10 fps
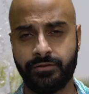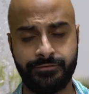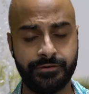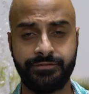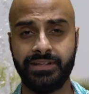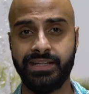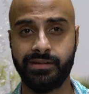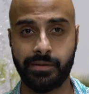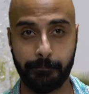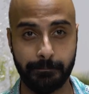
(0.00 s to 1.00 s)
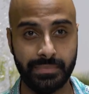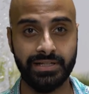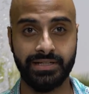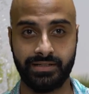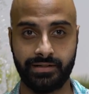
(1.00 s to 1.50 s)
fifteen
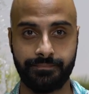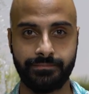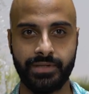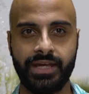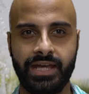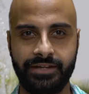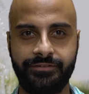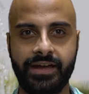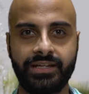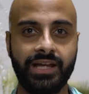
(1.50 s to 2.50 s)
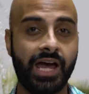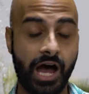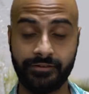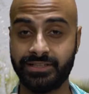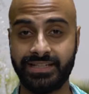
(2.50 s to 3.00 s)
million. In fact,
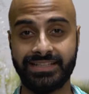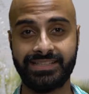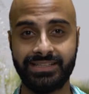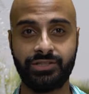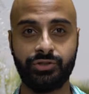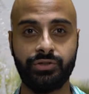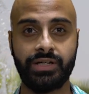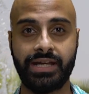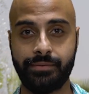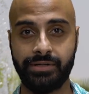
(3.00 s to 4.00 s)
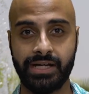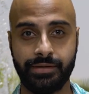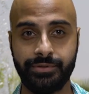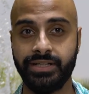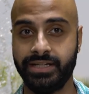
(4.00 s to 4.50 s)
after testing the Toyota Camry
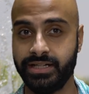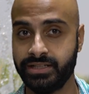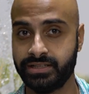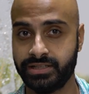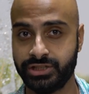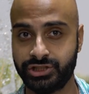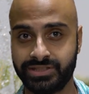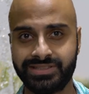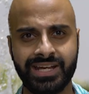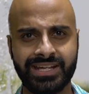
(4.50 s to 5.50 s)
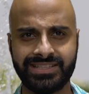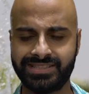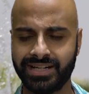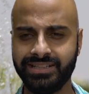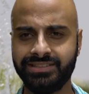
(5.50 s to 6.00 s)
Hybrid in Indian conditions,
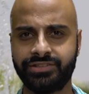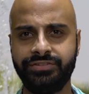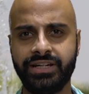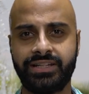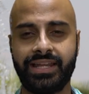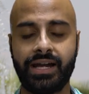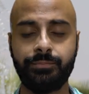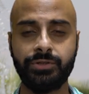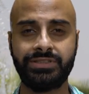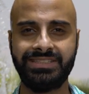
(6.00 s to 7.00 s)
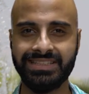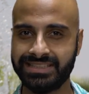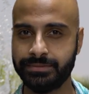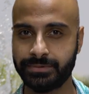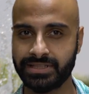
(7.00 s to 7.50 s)
studies revealed that up to
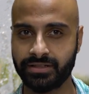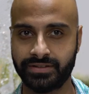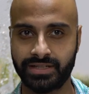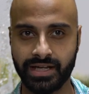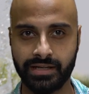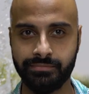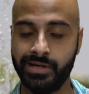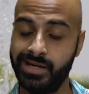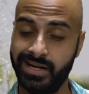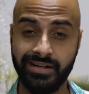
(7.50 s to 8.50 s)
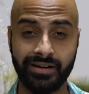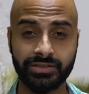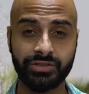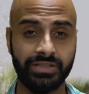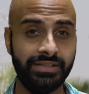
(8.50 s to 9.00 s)
sixty percent of the time it
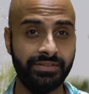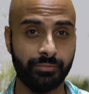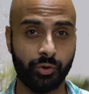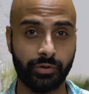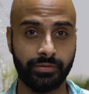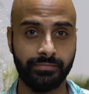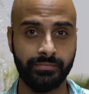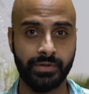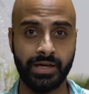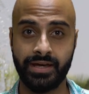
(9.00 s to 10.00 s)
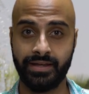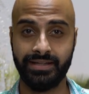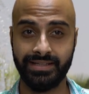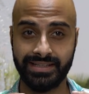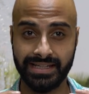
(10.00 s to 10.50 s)
runs on E V mode.
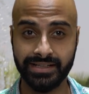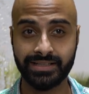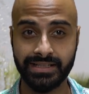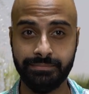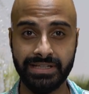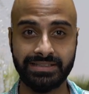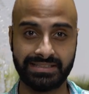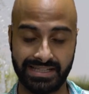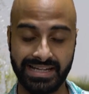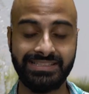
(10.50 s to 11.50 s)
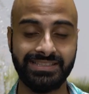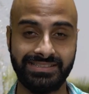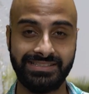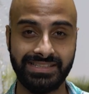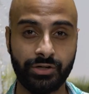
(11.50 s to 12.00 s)
That literally means it's a
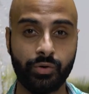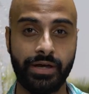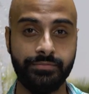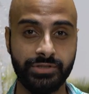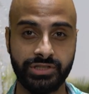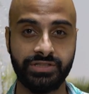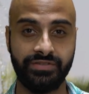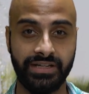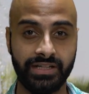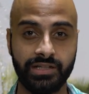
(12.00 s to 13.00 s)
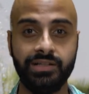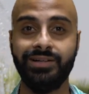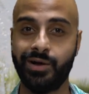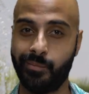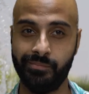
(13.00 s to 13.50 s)
zero emissions vehicle
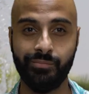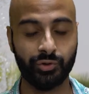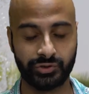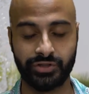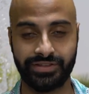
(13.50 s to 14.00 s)
most of